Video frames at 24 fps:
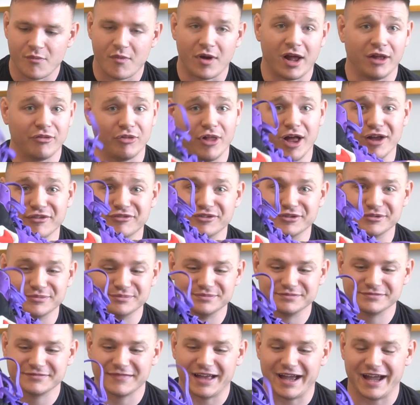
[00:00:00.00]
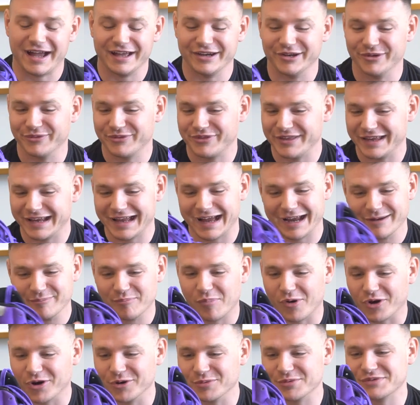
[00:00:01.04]
I love them. I don't think I can
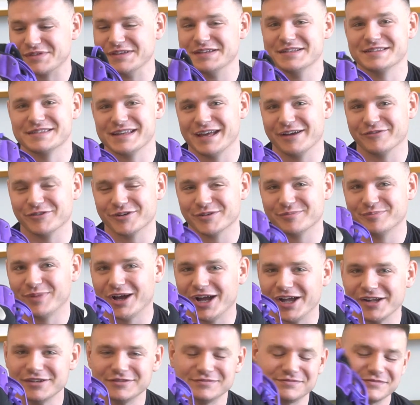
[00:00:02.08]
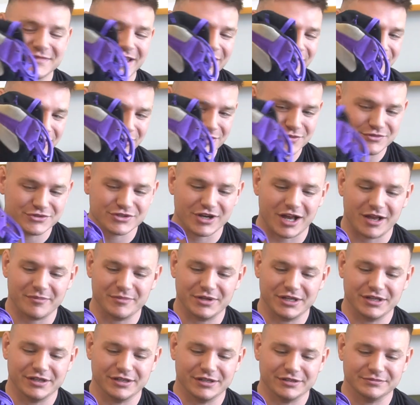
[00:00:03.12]
part with these ever, but if you shot
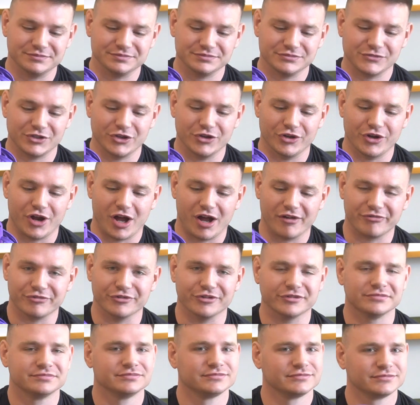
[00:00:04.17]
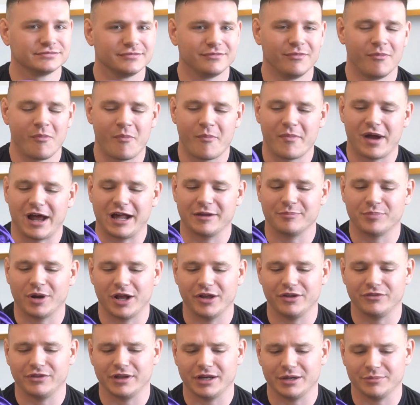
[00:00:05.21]
me a good offer, I'd
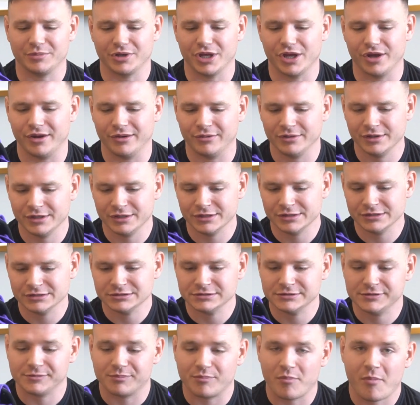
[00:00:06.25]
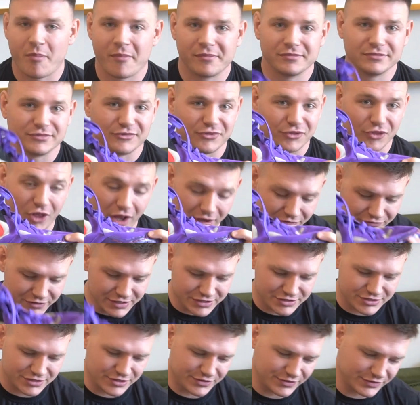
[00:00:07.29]
probably let them go. Love
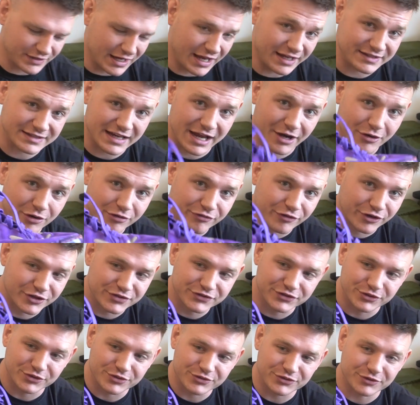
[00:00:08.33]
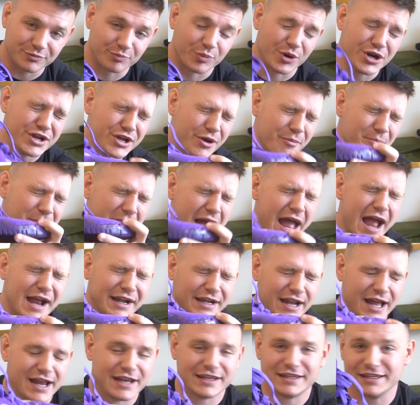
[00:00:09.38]
these shoes, guys. Air Reversals, bring them back,
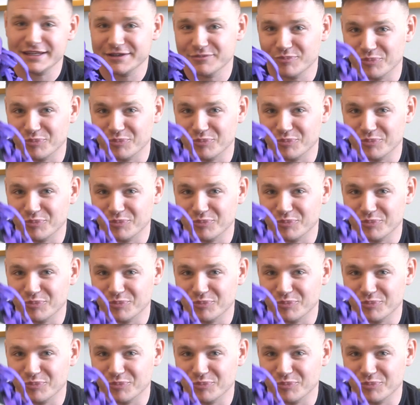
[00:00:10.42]
Nike.